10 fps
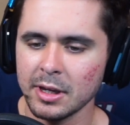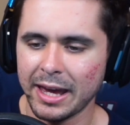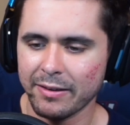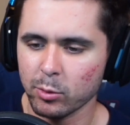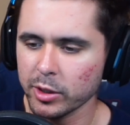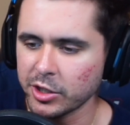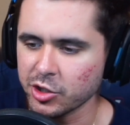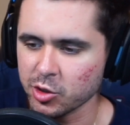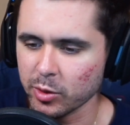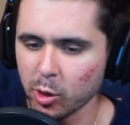Everyone can
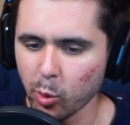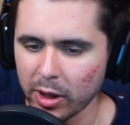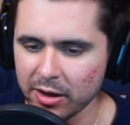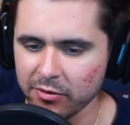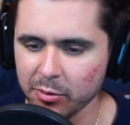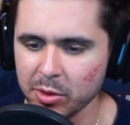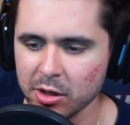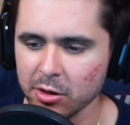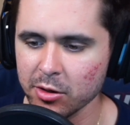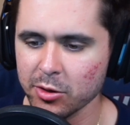just run away from
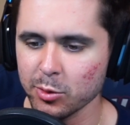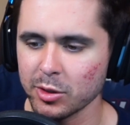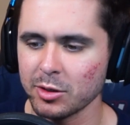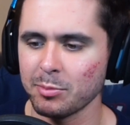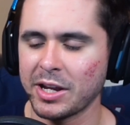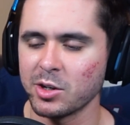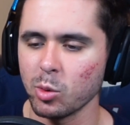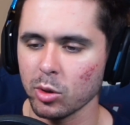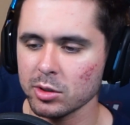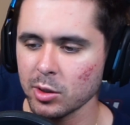here through the my
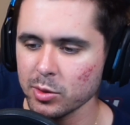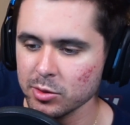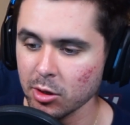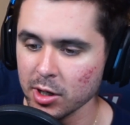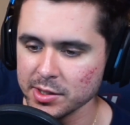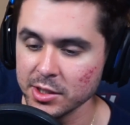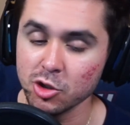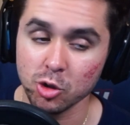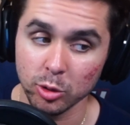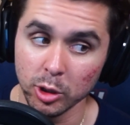door crossing?
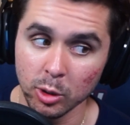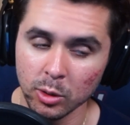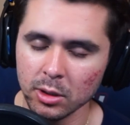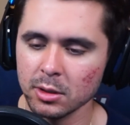True.